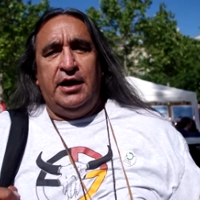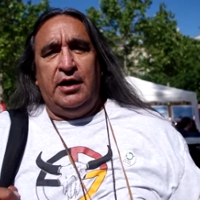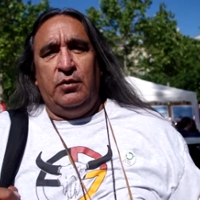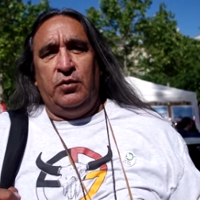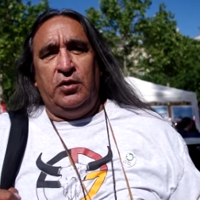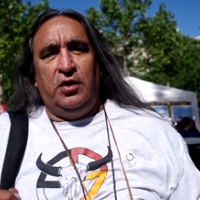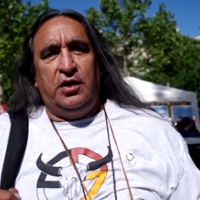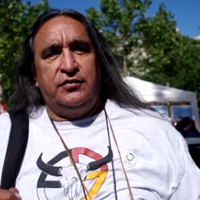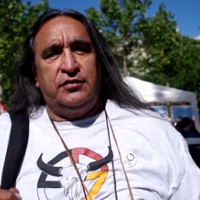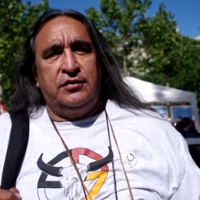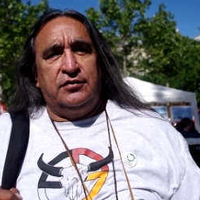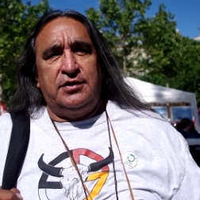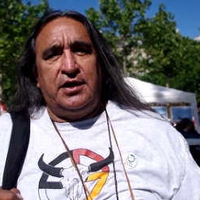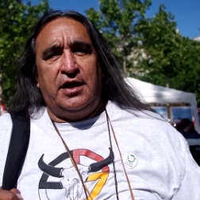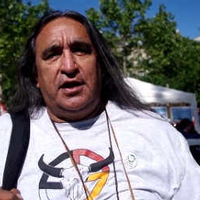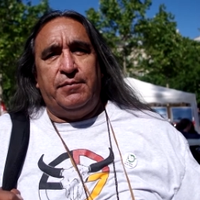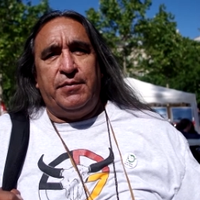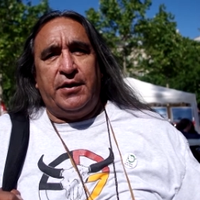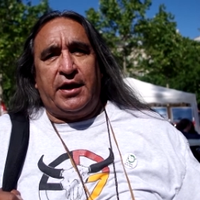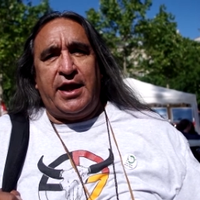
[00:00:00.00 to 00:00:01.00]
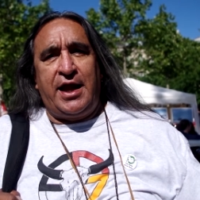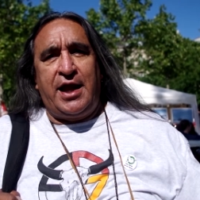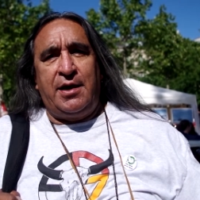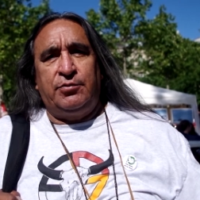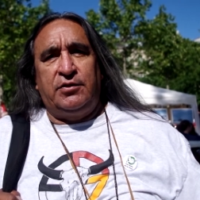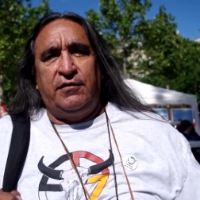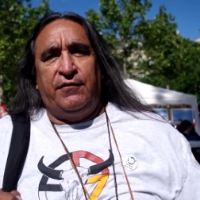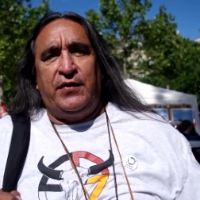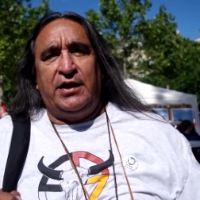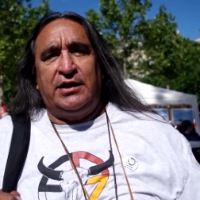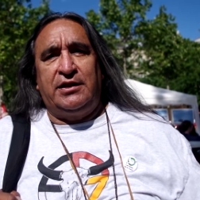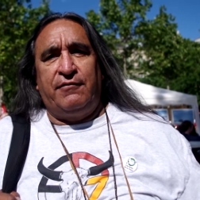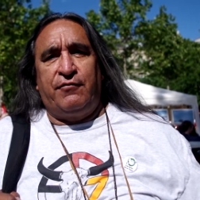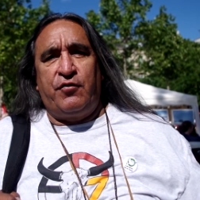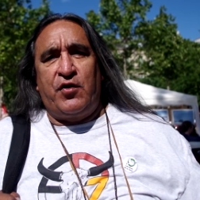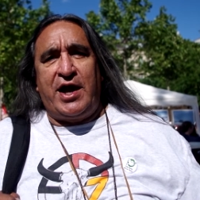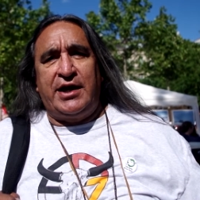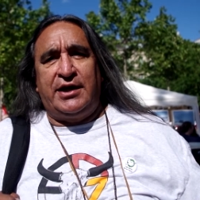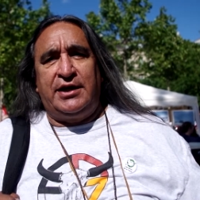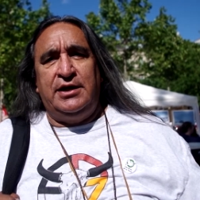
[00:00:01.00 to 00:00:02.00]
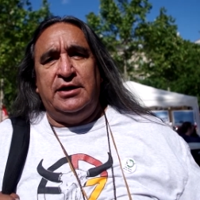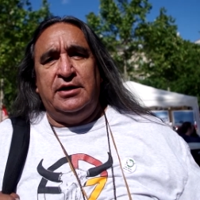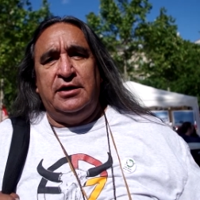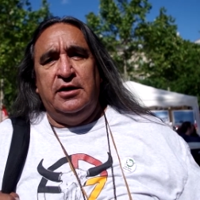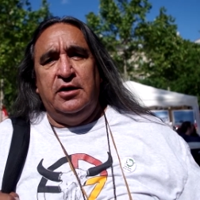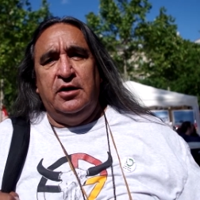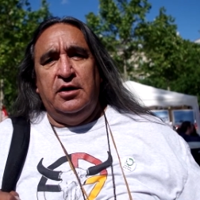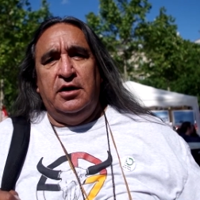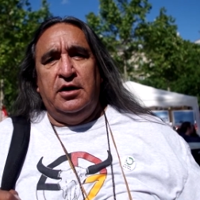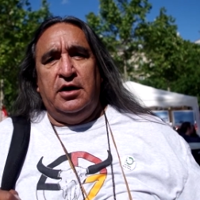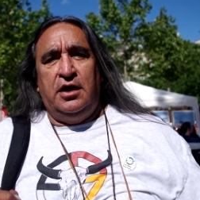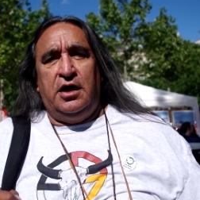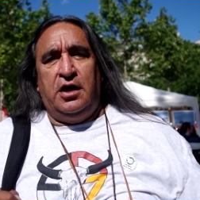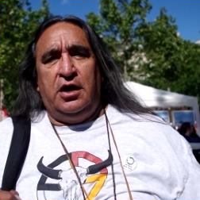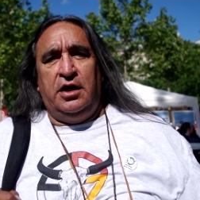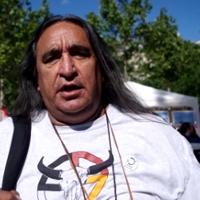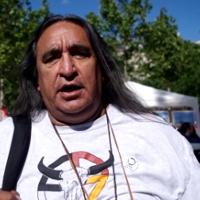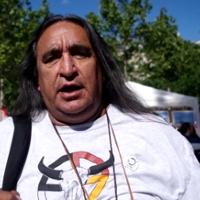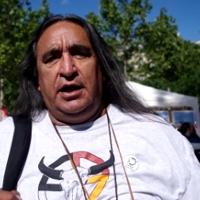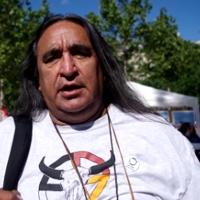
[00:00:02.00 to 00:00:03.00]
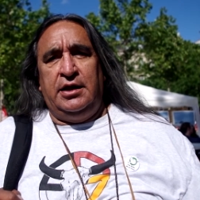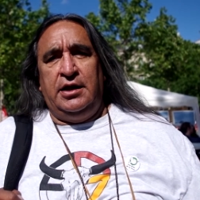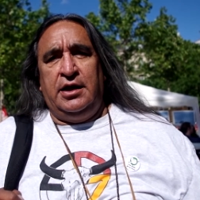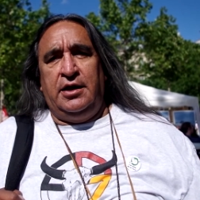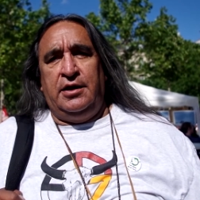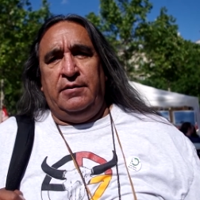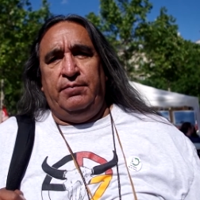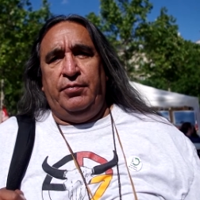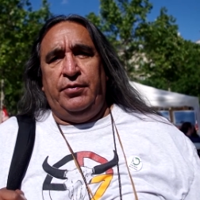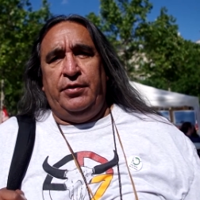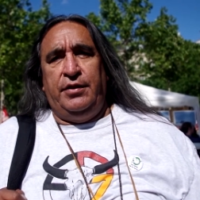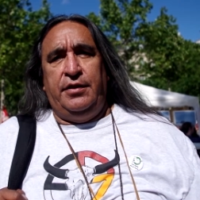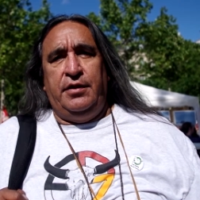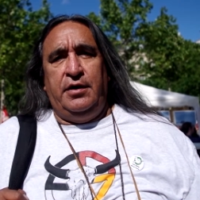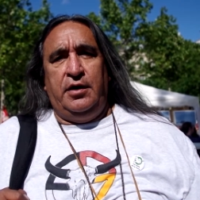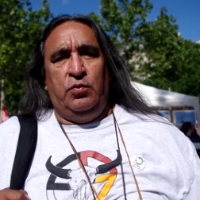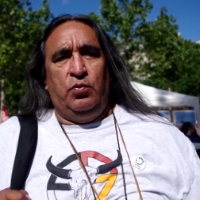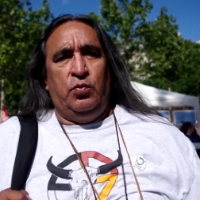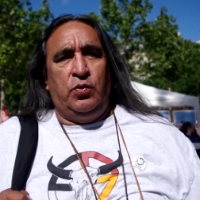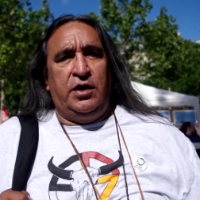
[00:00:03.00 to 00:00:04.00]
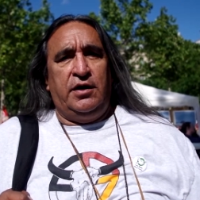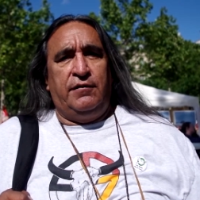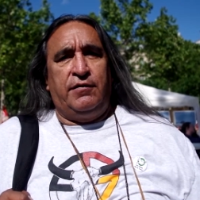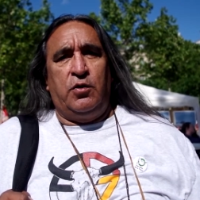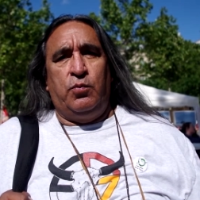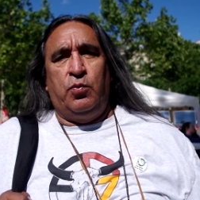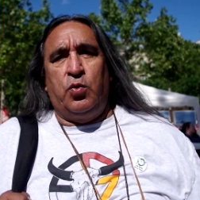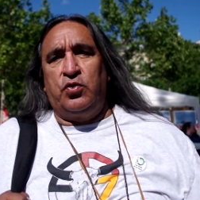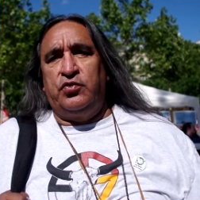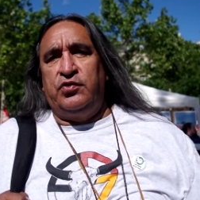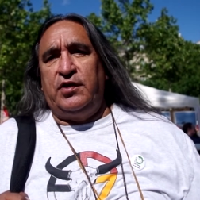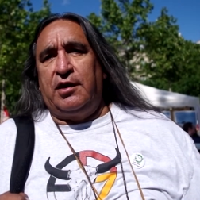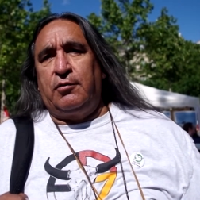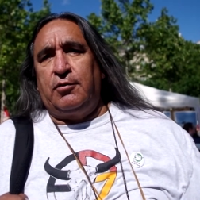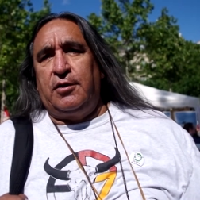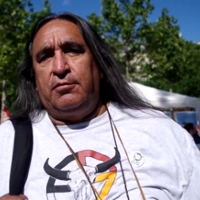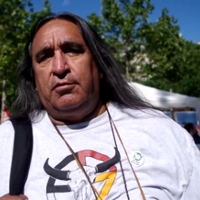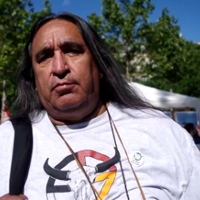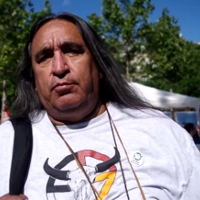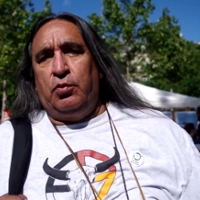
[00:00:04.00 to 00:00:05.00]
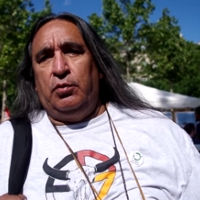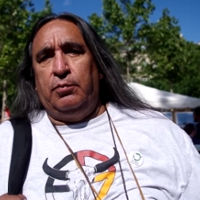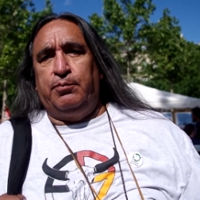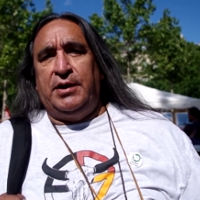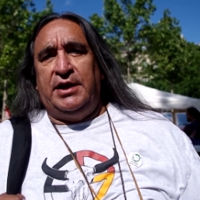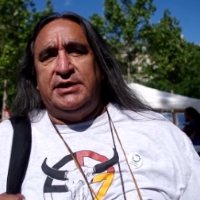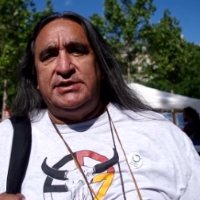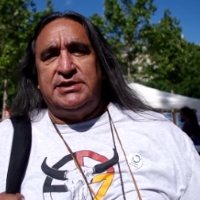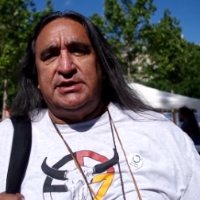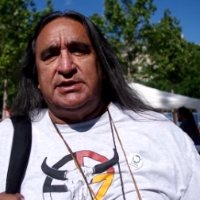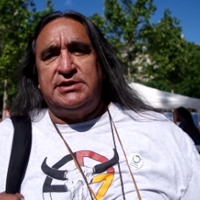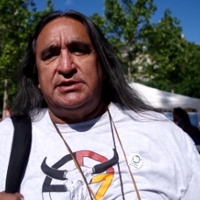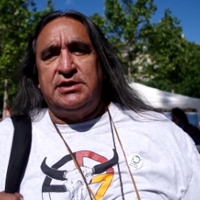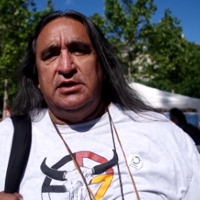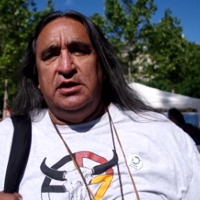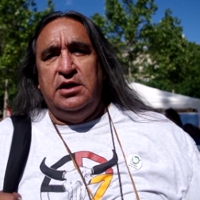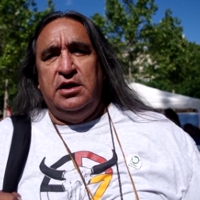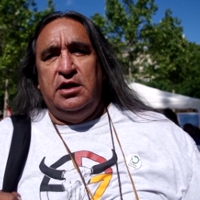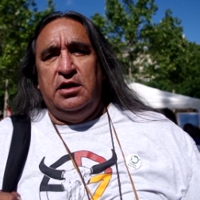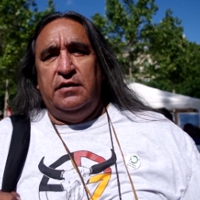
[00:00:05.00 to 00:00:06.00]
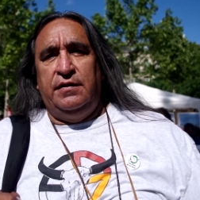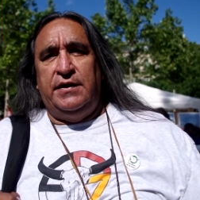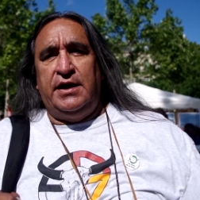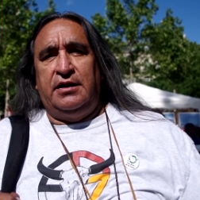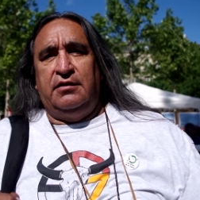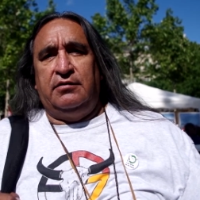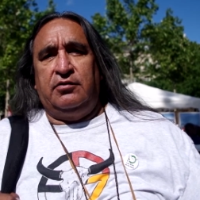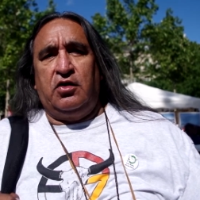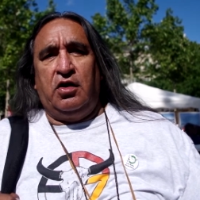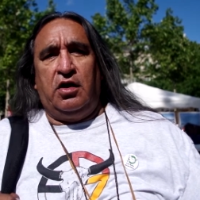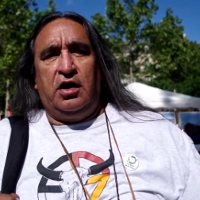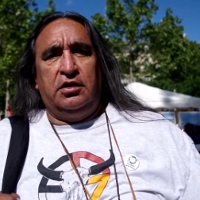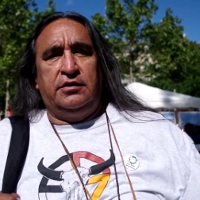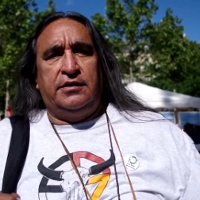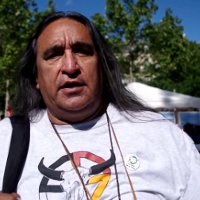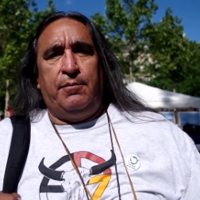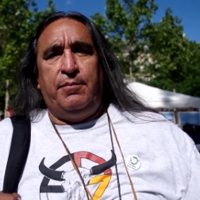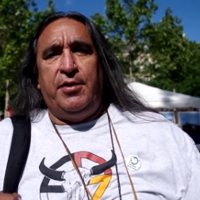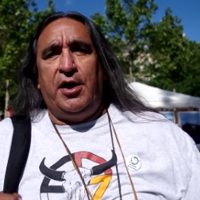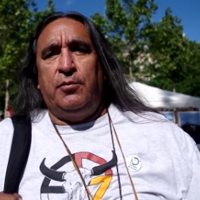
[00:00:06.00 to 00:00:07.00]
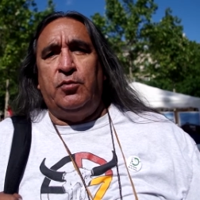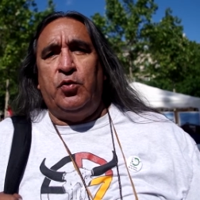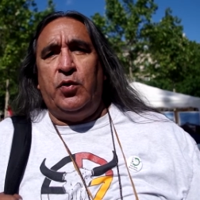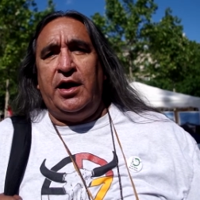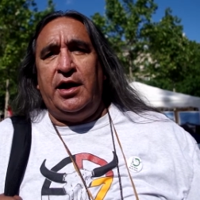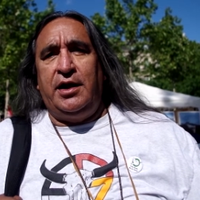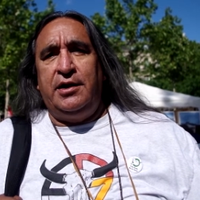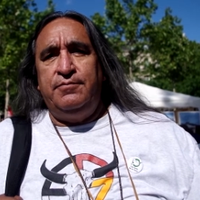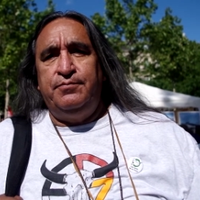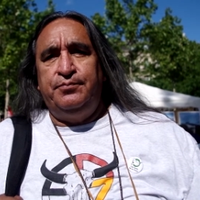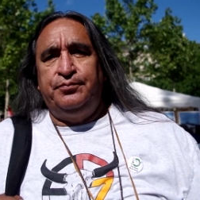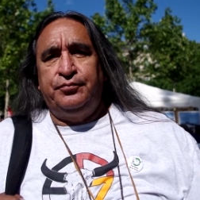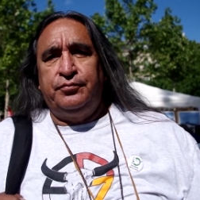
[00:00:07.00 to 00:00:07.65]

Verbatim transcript: and we also set up a camp to fight the fracking uh, in, um, in, one of our more sacred places that is called uh, Balmorhea,